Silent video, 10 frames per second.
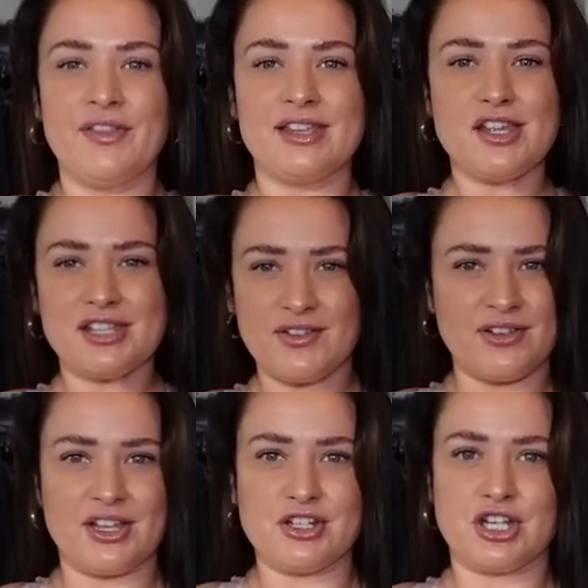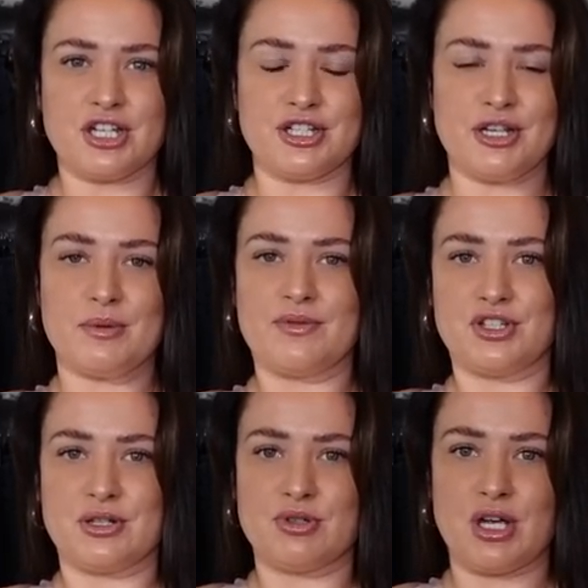There's lots of different things you can do with
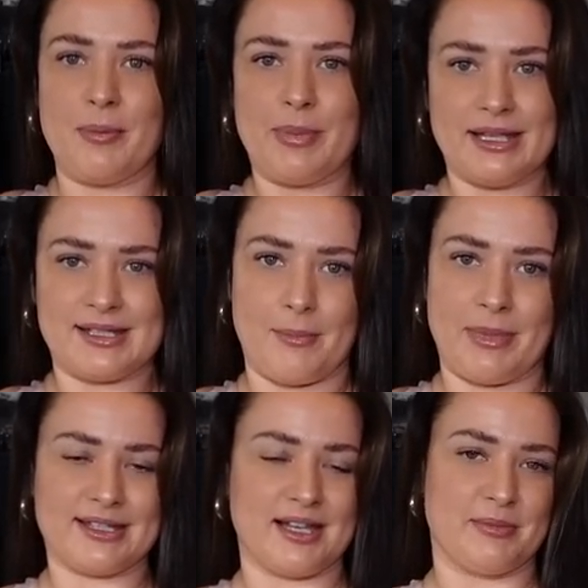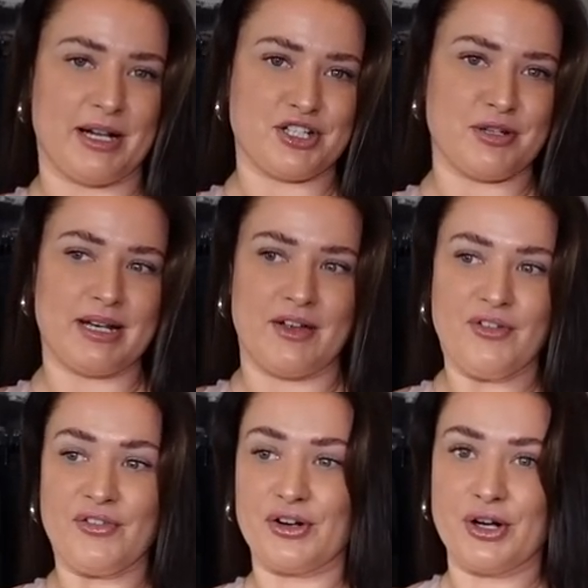the Gymshark bits and mix and match them and have
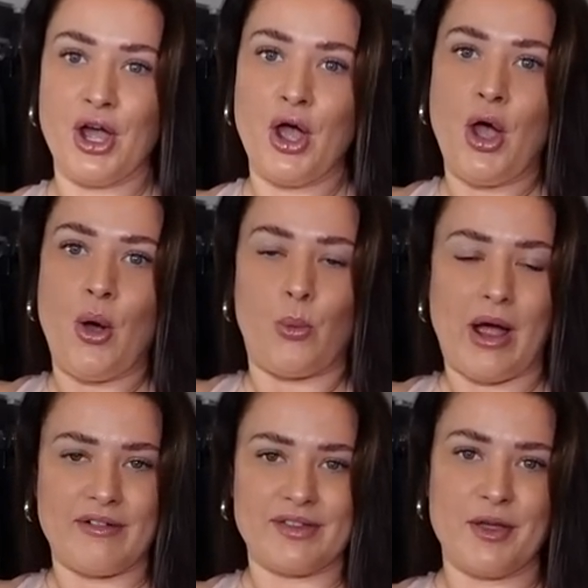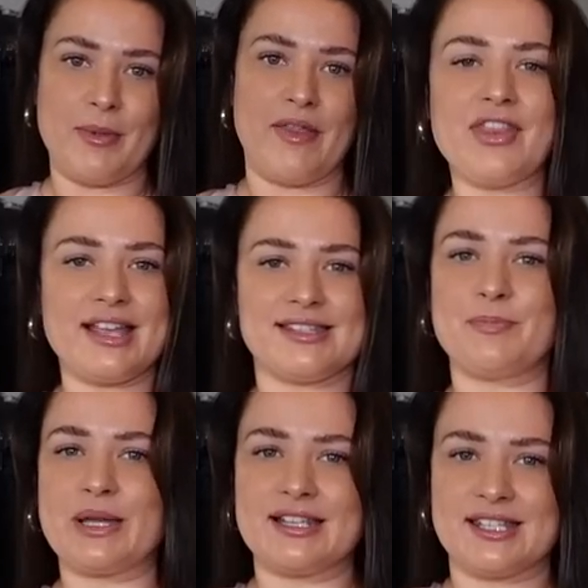fun wearing them. that is the
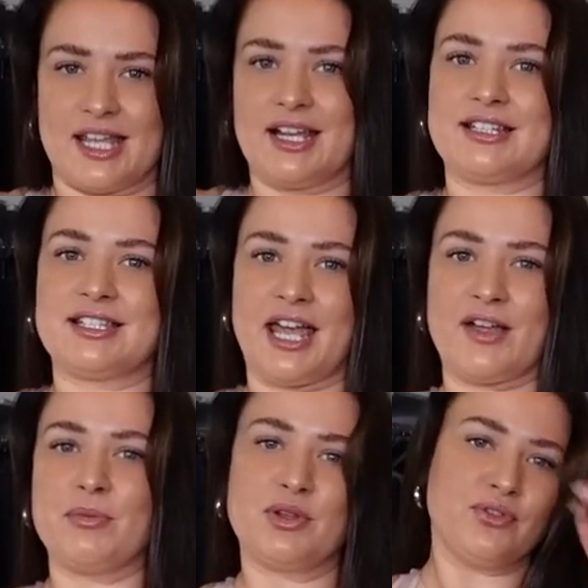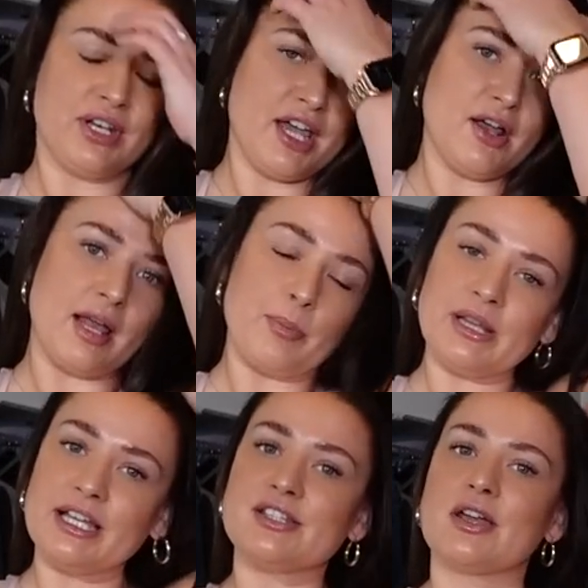biggest thing to take from this video. Like,
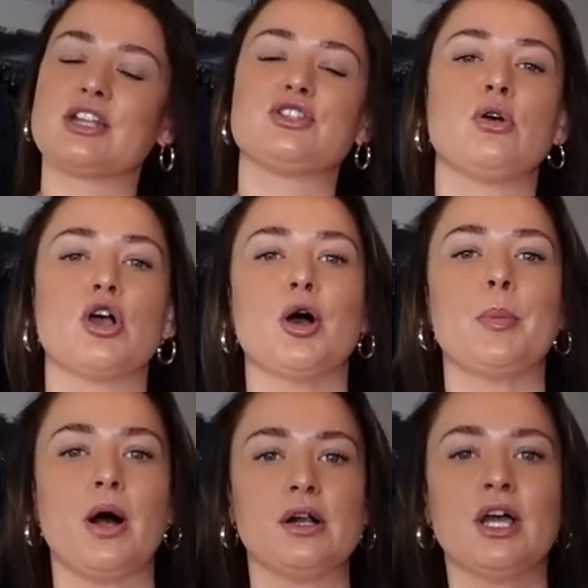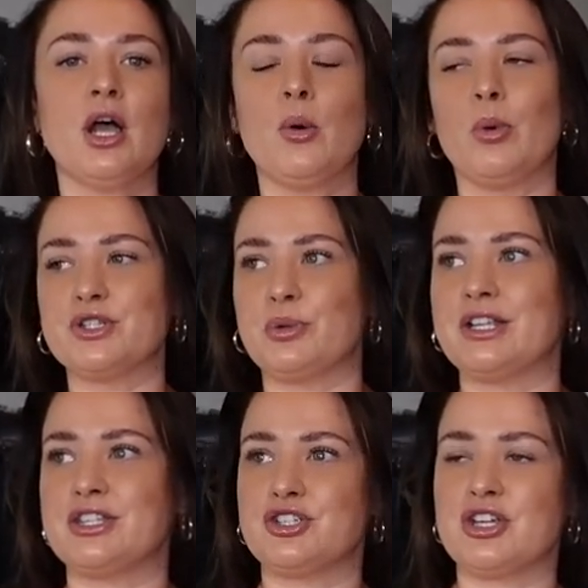please don't get too hung up on what to
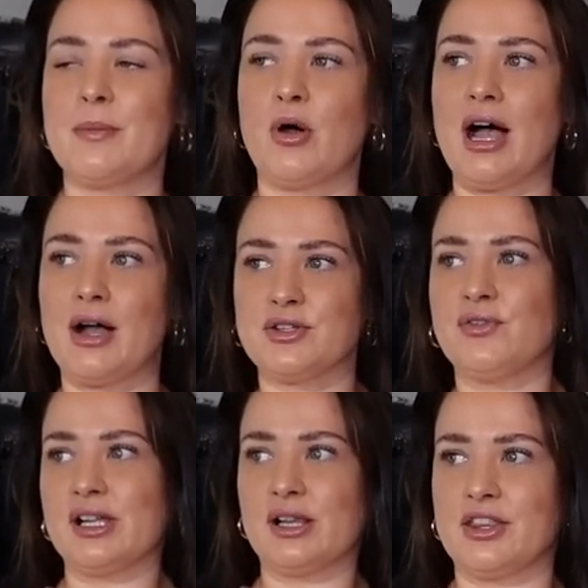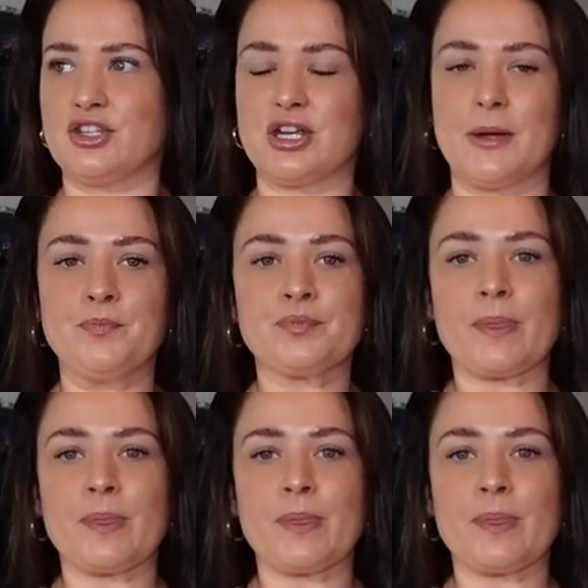wear to the gym or how to feel in the gym.